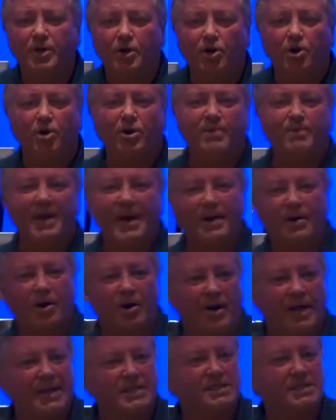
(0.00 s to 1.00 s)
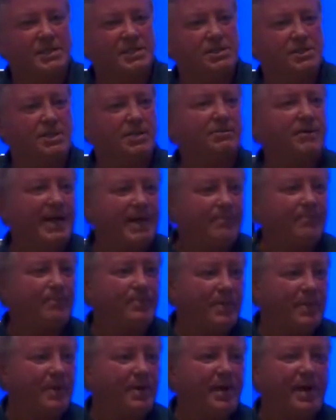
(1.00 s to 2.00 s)
heard about our ATC lab.
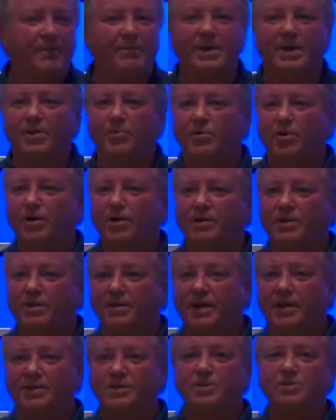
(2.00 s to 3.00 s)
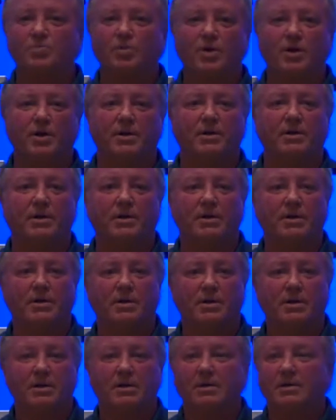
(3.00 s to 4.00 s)
How many were at the thing this morning?
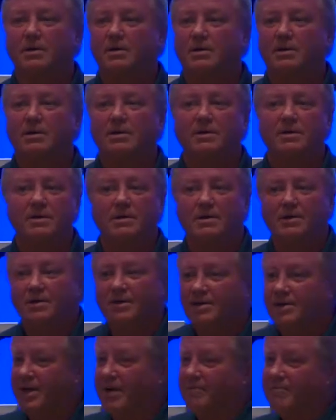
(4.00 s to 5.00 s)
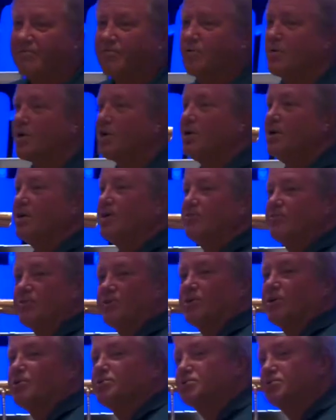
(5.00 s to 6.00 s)
Okay, for, for
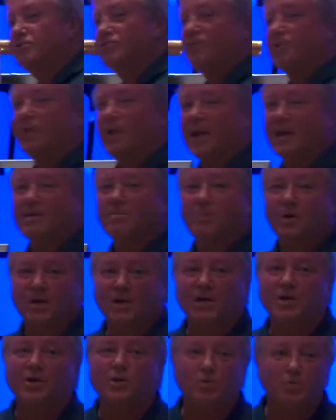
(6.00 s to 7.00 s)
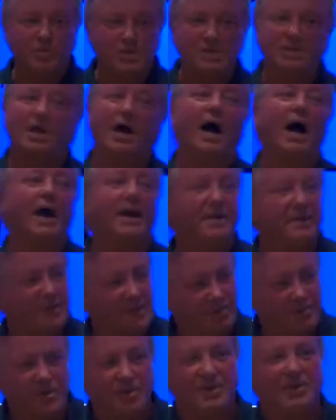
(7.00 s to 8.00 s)
those of you, anybody who is not a
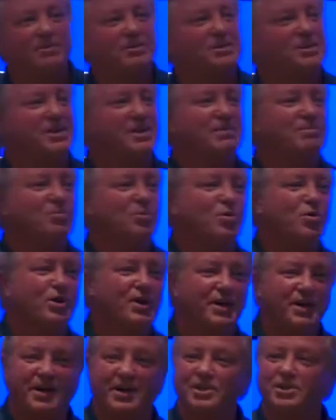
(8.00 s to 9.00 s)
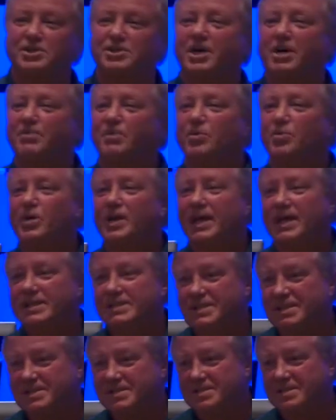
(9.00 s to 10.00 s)
WWT employee, can you tell me what
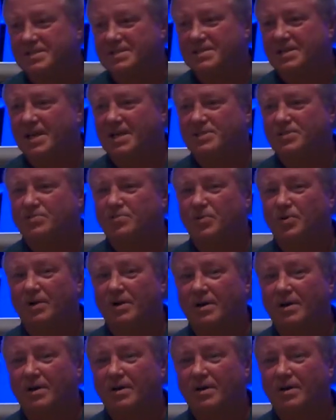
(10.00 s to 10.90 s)
ATC stands for?